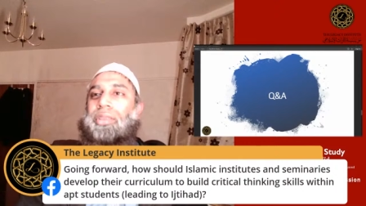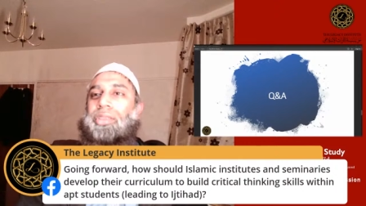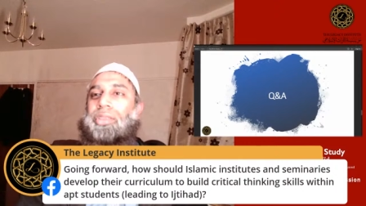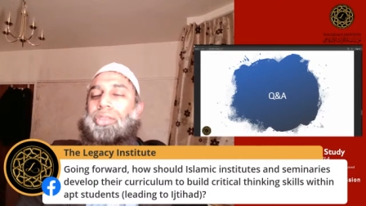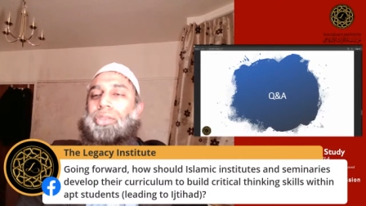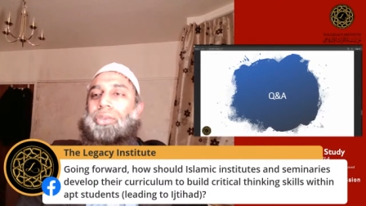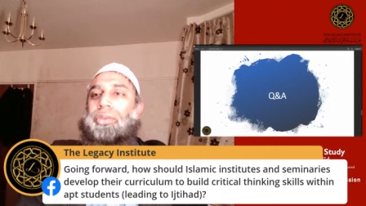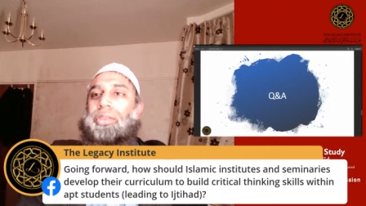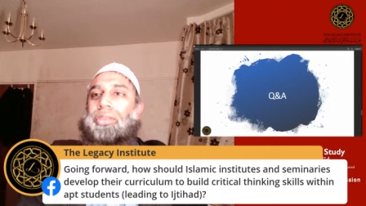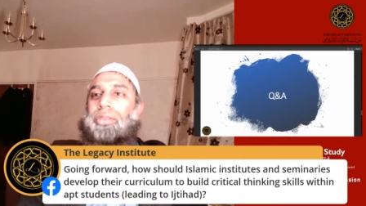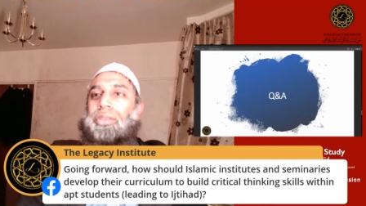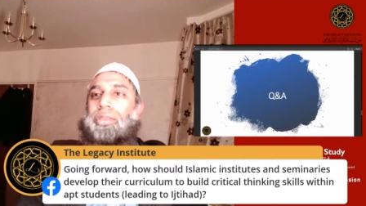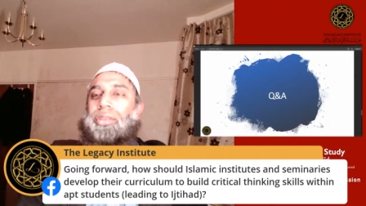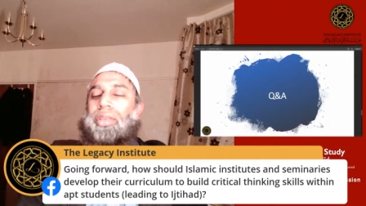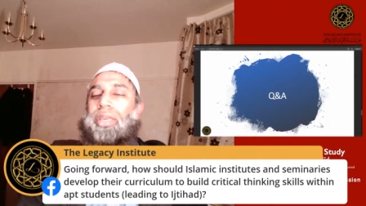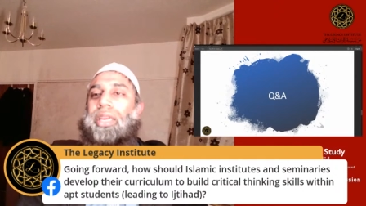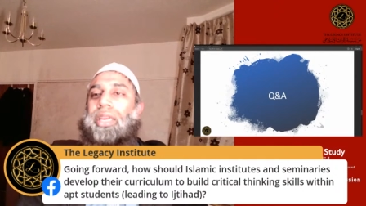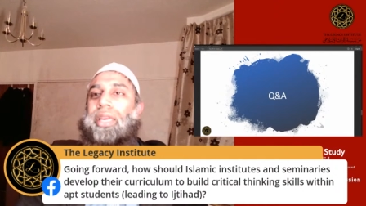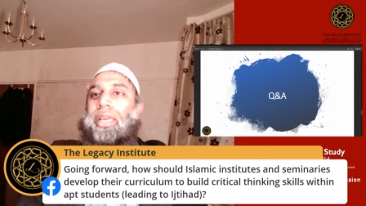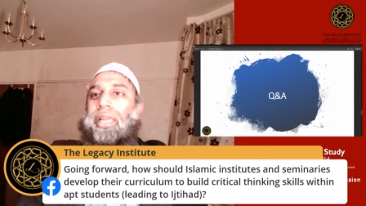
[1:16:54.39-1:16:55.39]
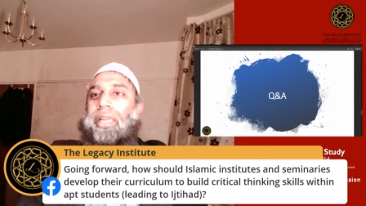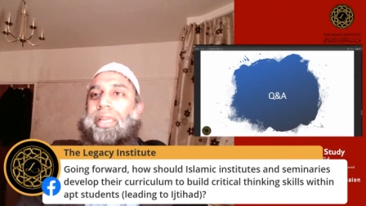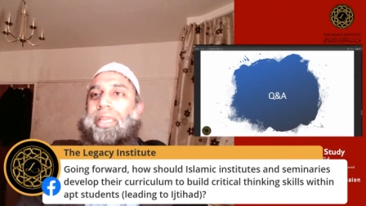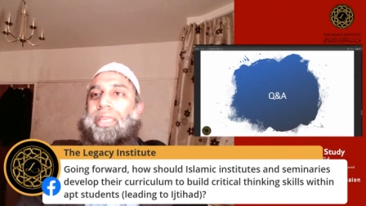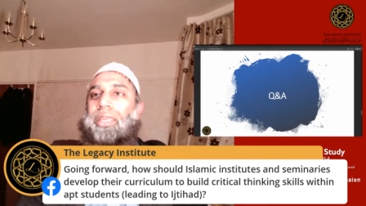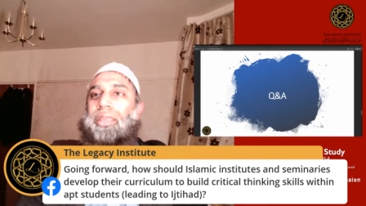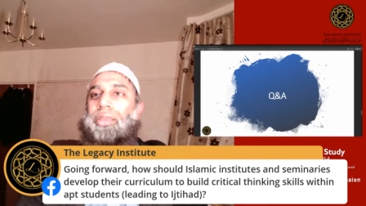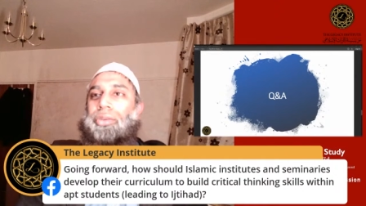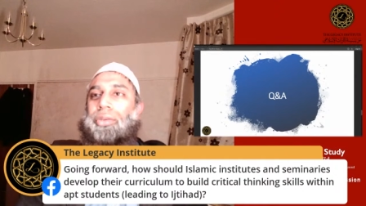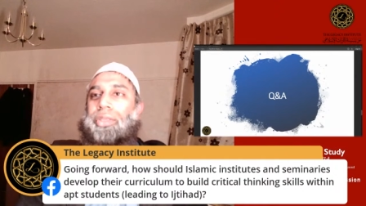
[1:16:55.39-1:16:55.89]
students,
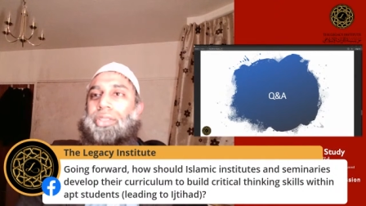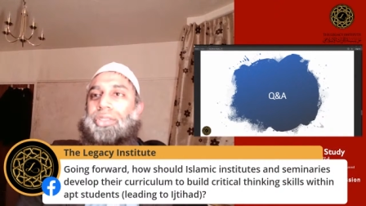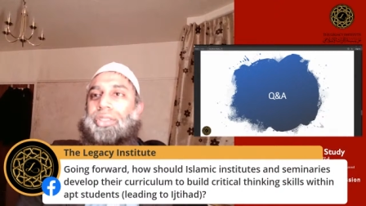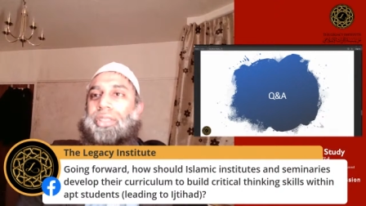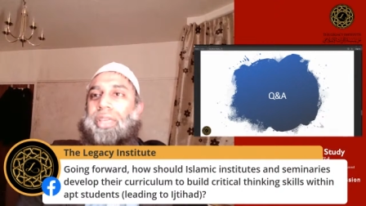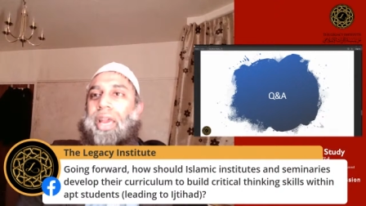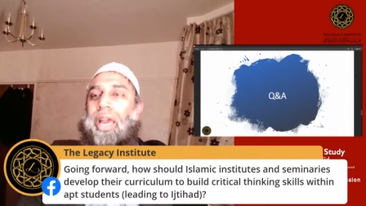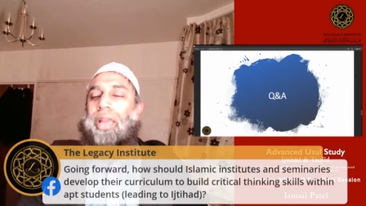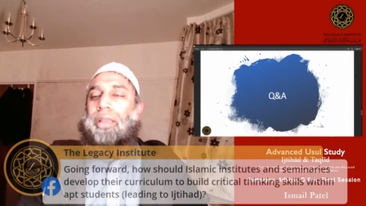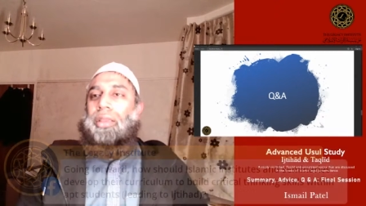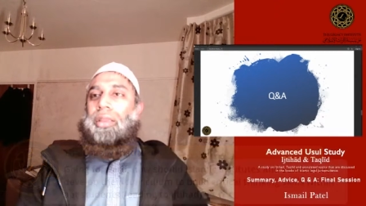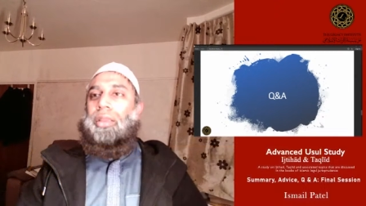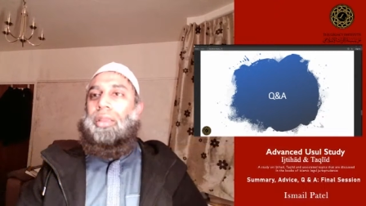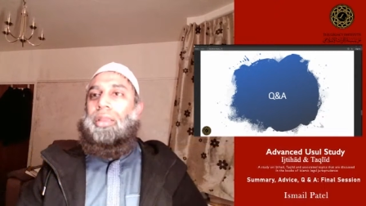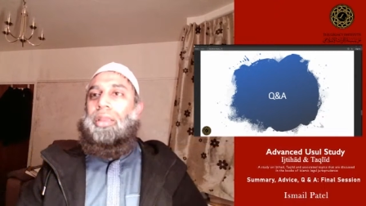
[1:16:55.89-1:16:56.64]
leading to ijtihad?